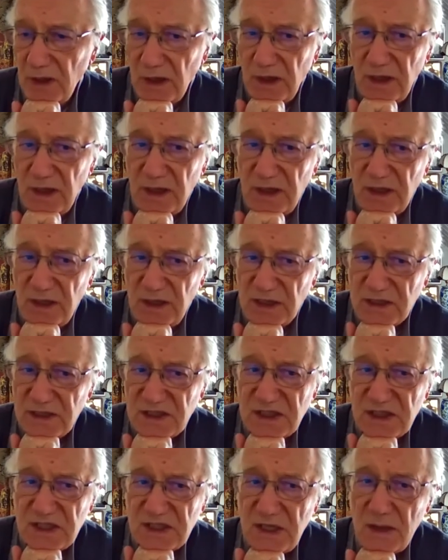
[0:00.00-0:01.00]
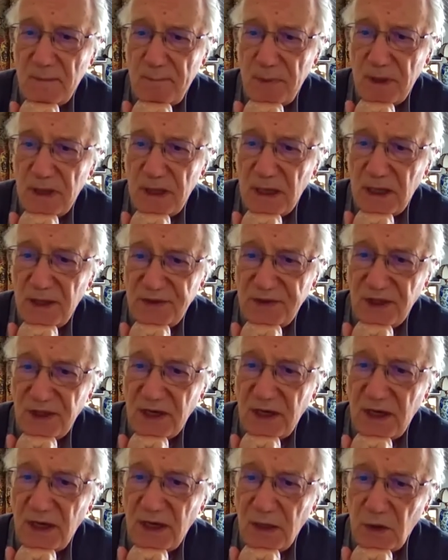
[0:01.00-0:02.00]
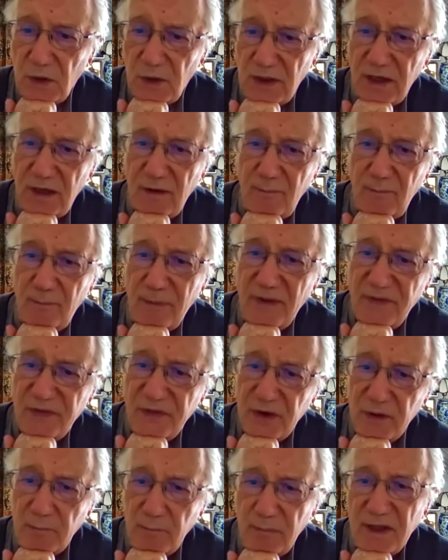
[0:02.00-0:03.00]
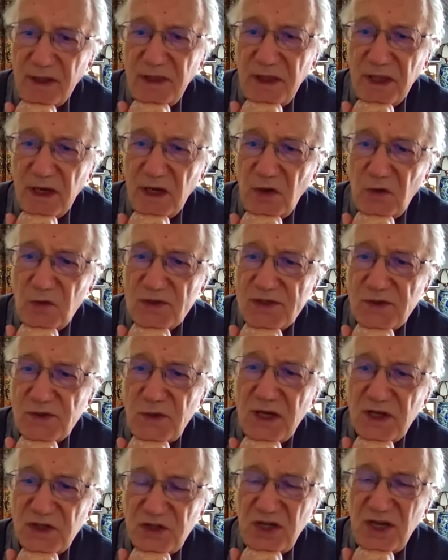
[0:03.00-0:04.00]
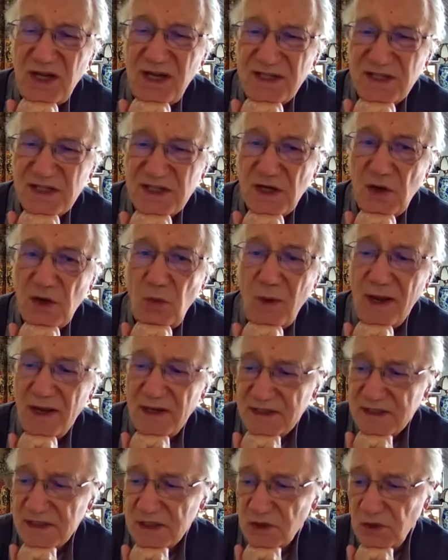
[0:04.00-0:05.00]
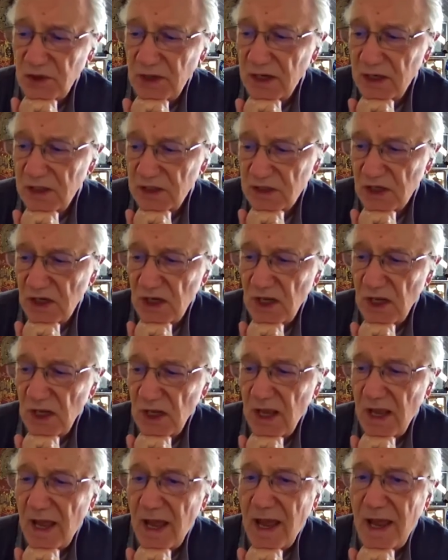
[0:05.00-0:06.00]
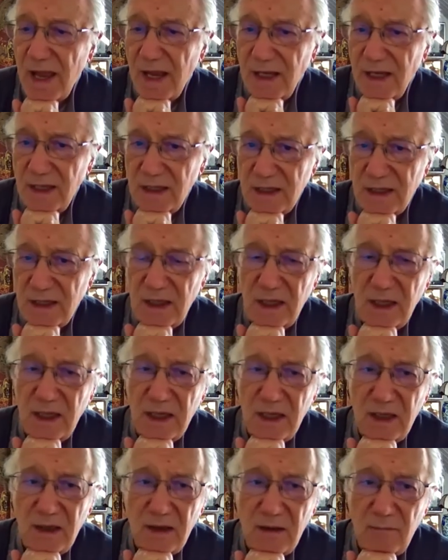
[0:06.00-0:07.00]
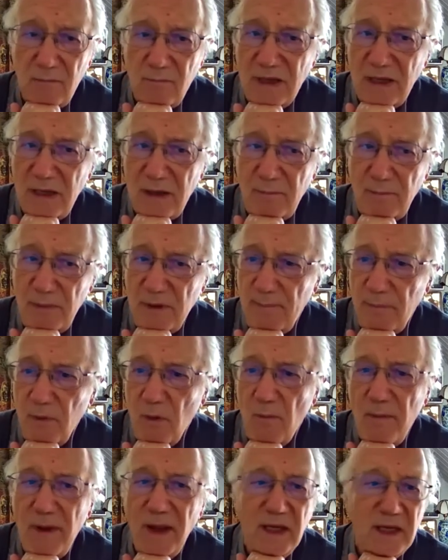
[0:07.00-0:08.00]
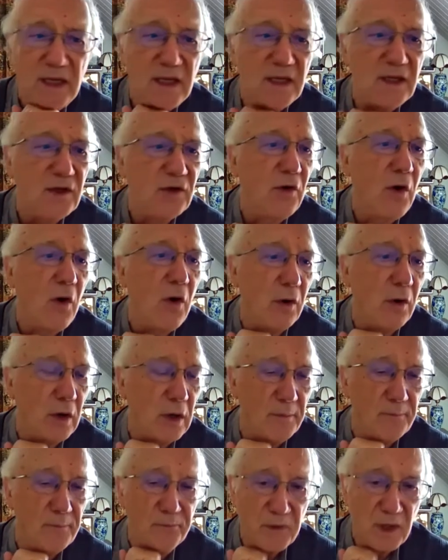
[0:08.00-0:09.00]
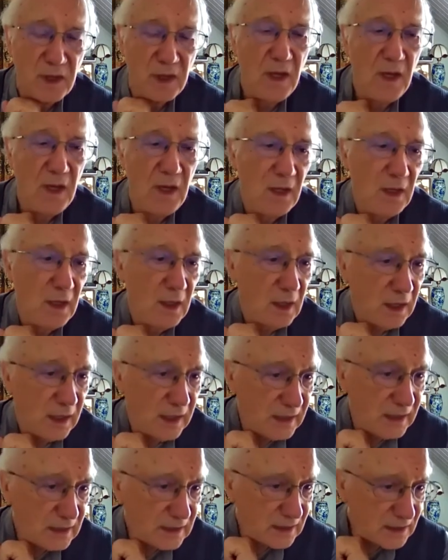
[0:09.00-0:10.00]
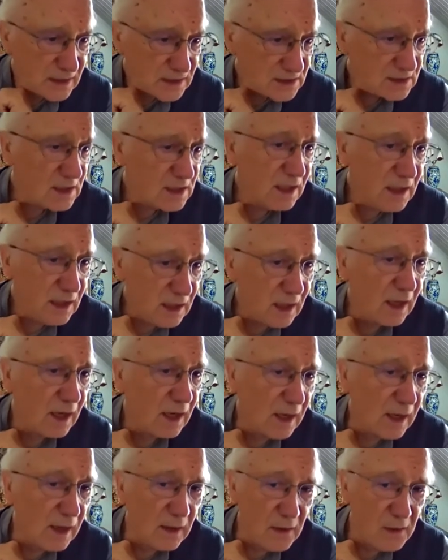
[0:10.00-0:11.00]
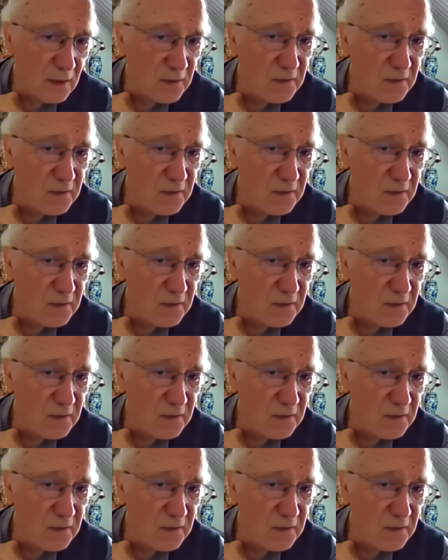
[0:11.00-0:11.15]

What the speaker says: This is typical decagonal pattern, but the construction is quite strange, and many people make it wrong. It is here